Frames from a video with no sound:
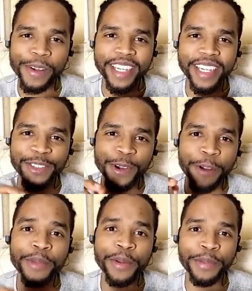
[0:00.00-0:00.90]
Yeah, so I
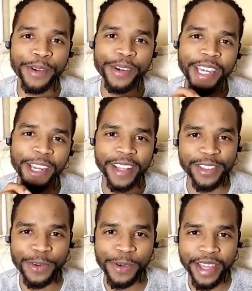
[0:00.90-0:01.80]
remember hearing that
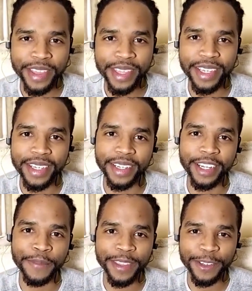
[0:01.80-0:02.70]
story, I think a
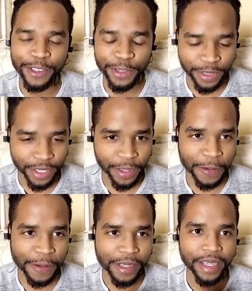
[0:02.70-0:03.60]
month or two ago,